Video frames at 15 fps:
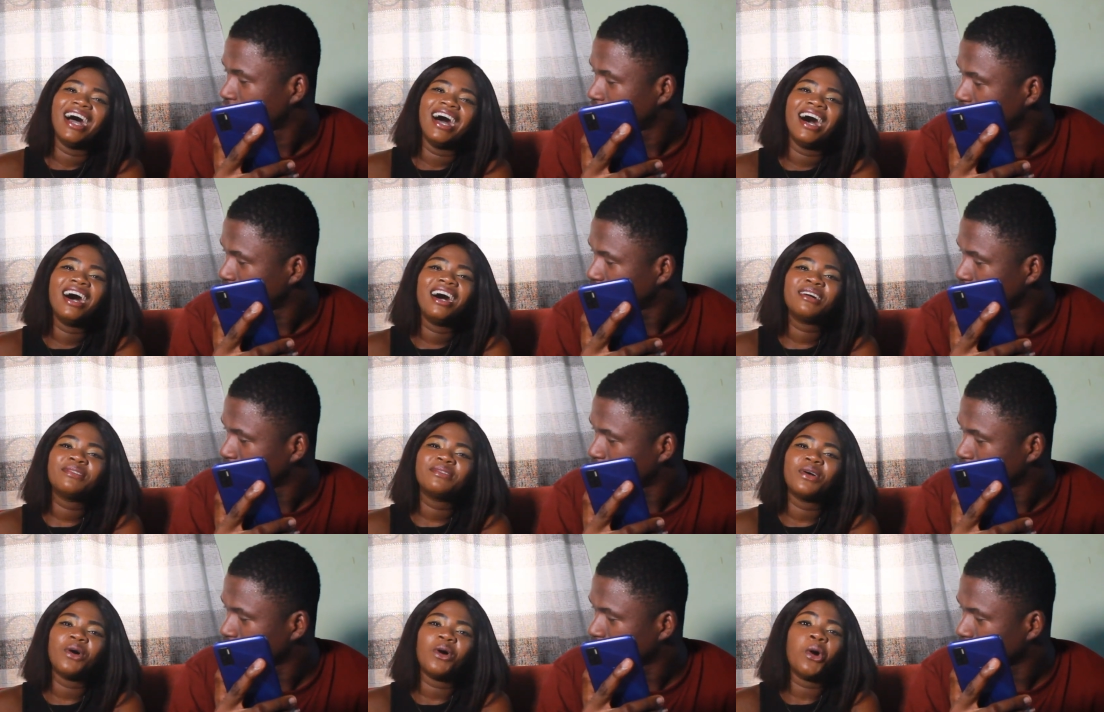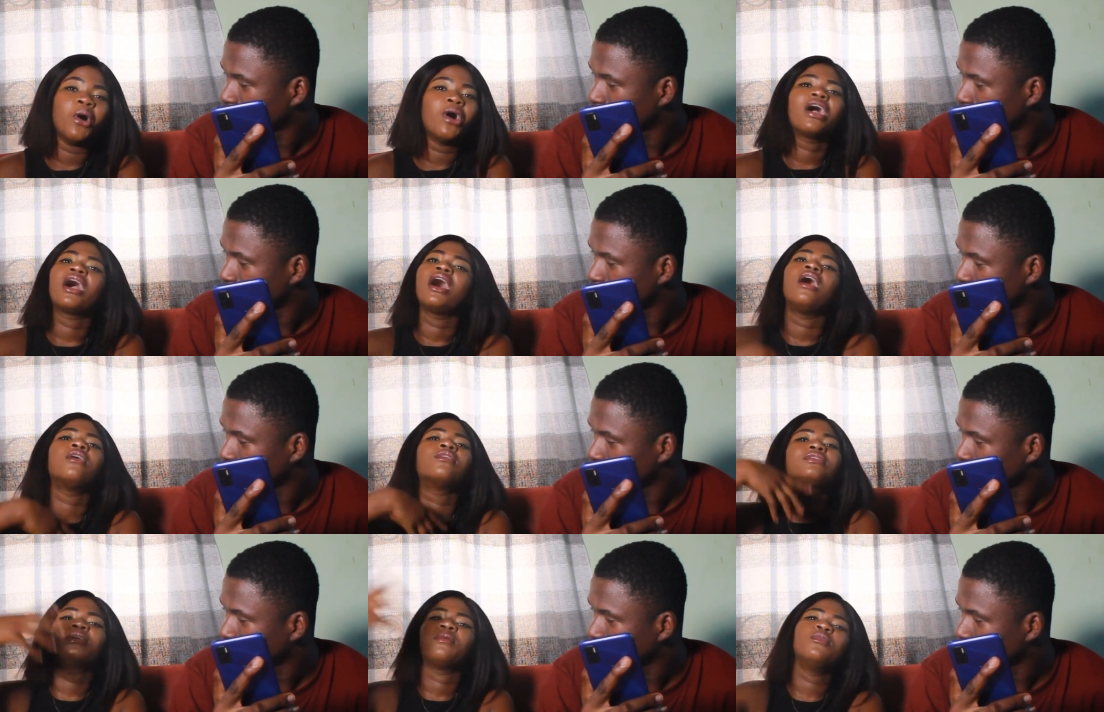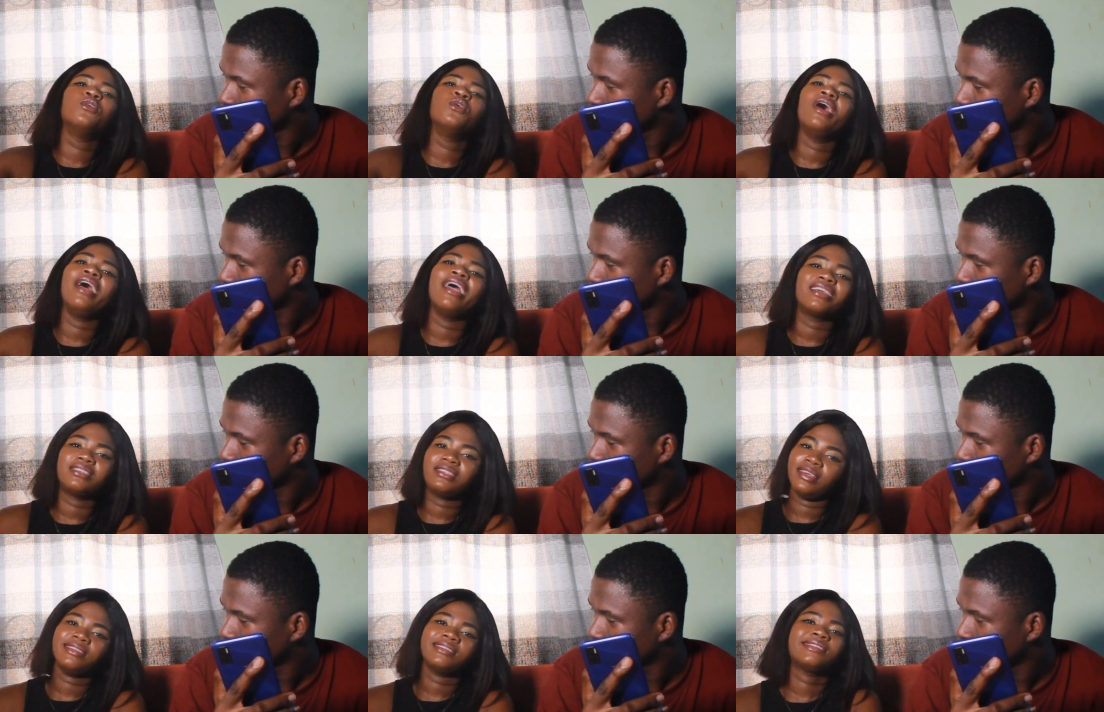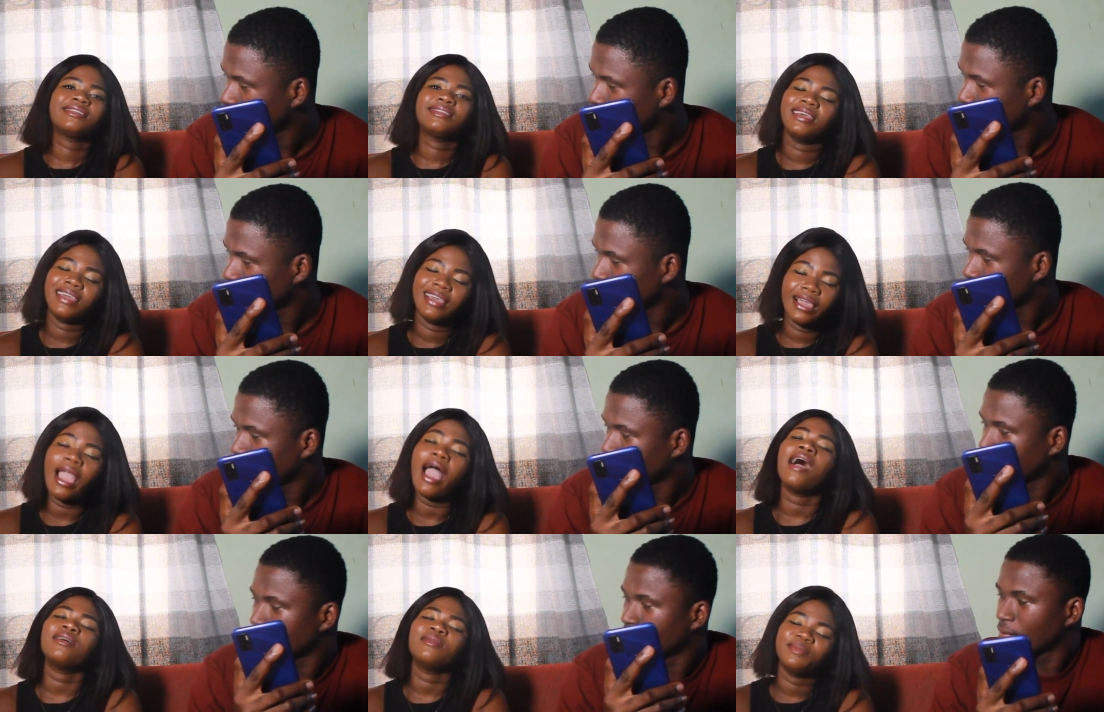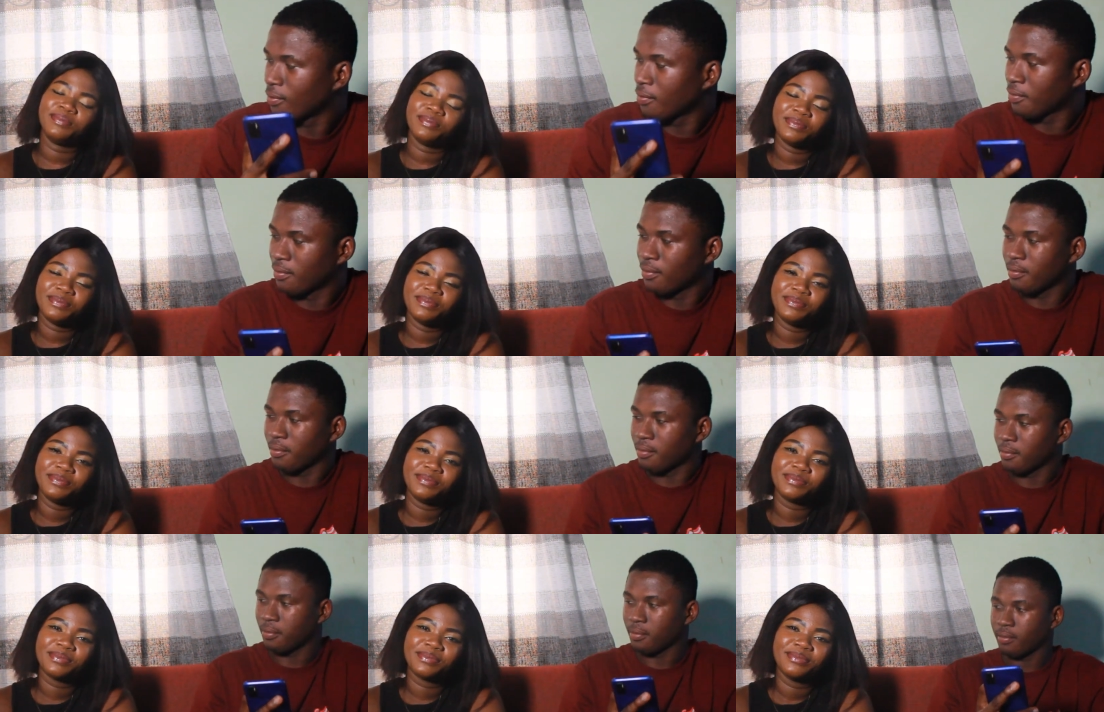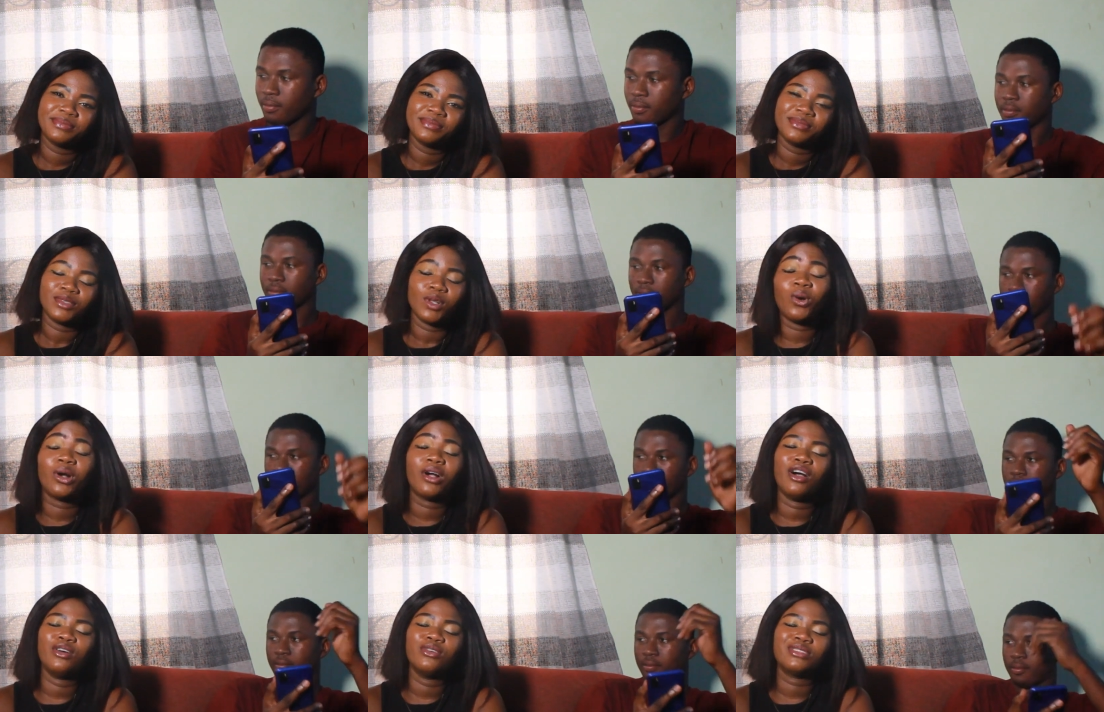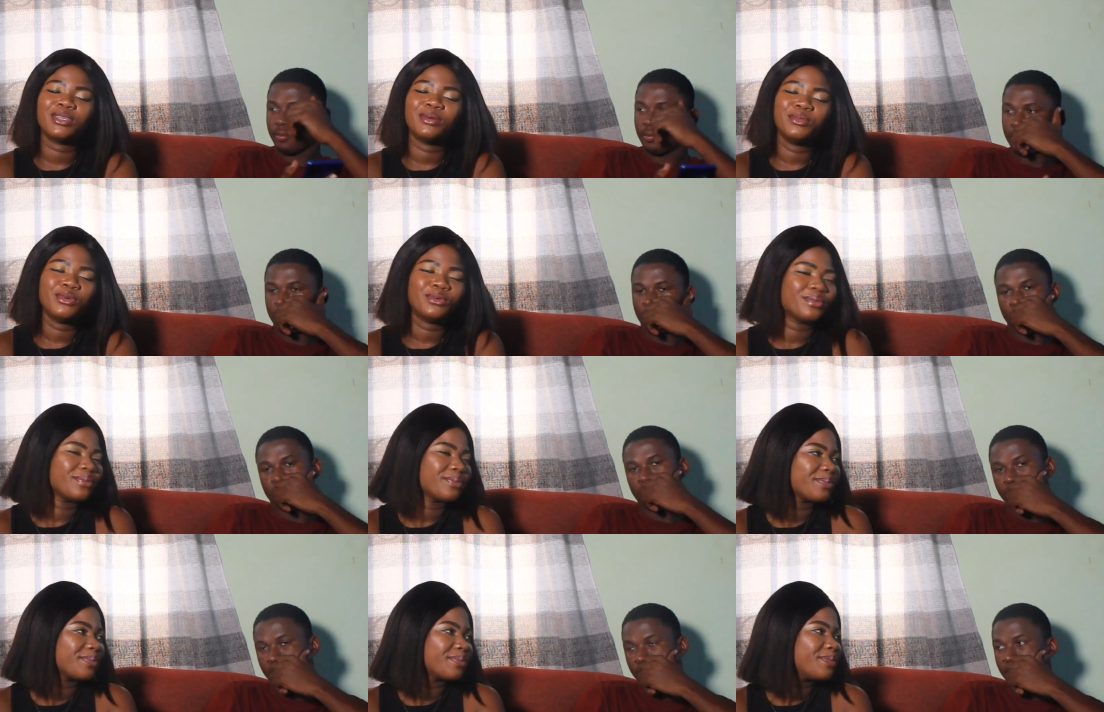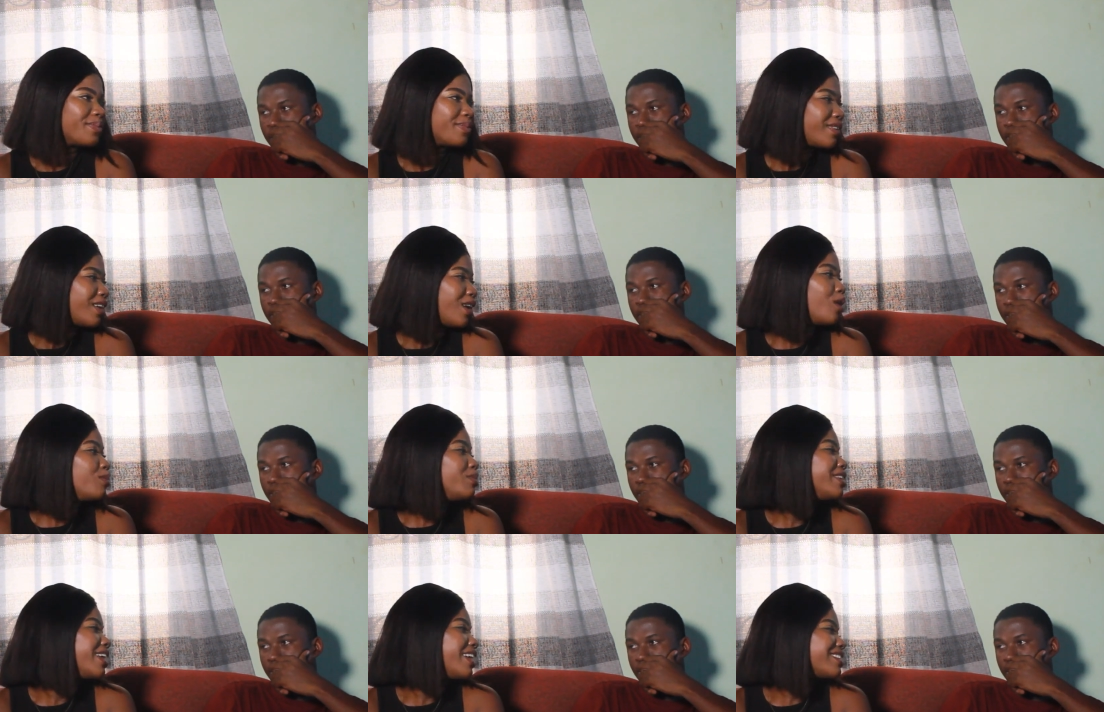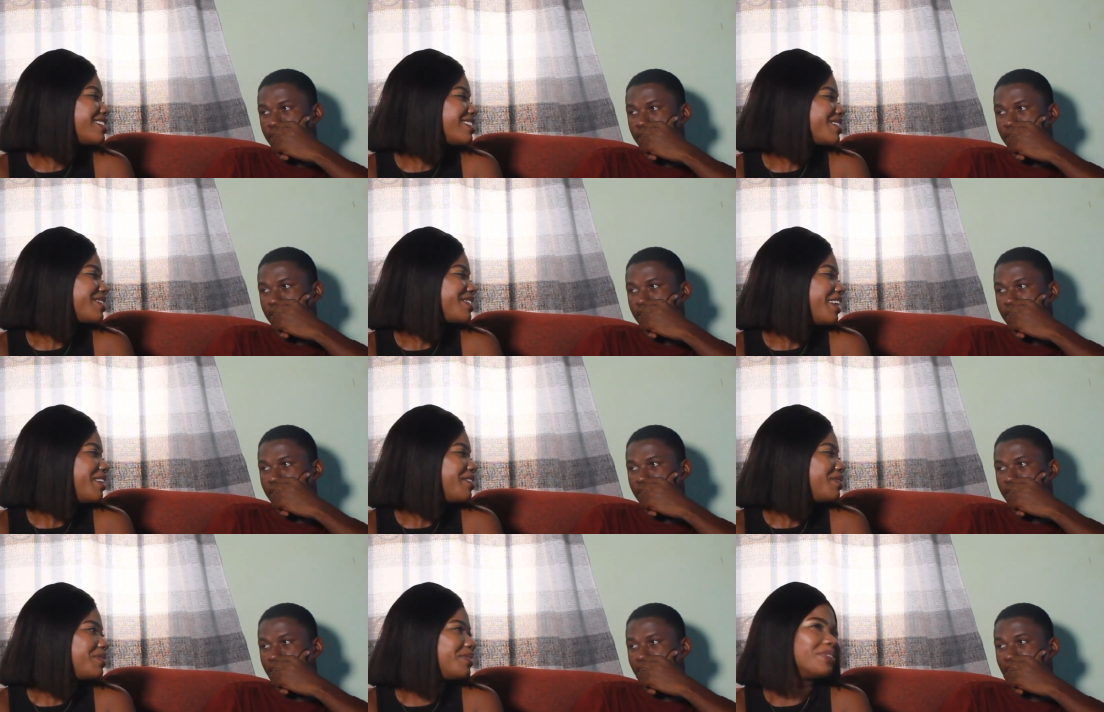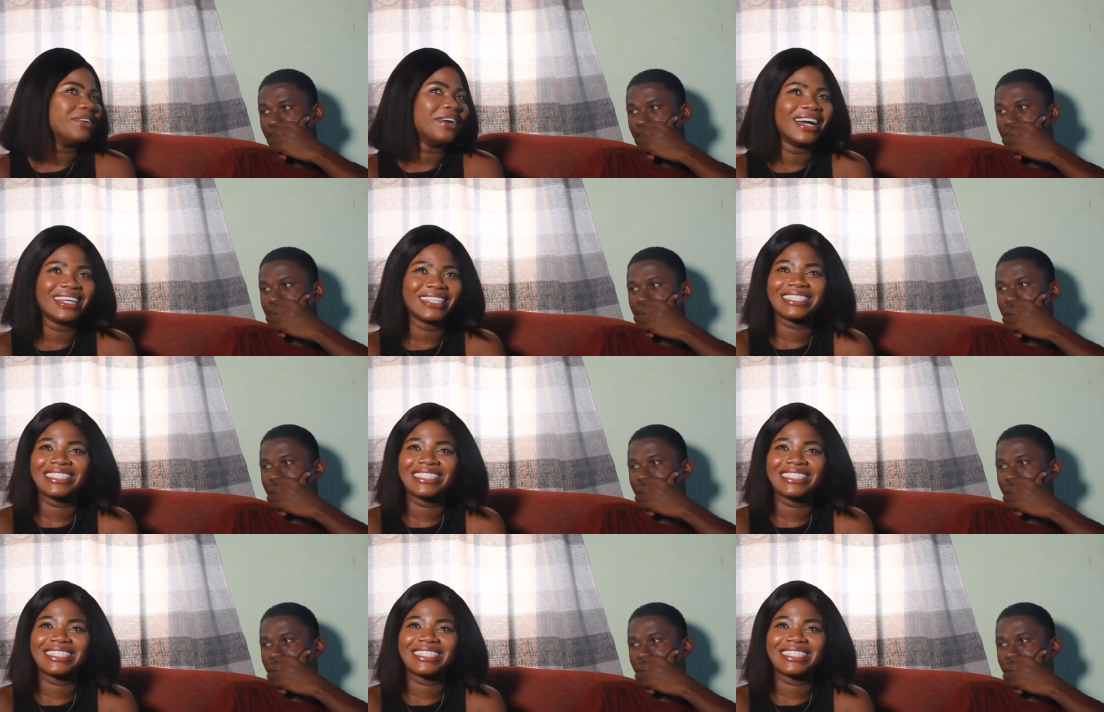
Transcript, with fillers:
Speaker 1: I have uncountable exes. Yeah. Uncountable. How many? Yeah. What?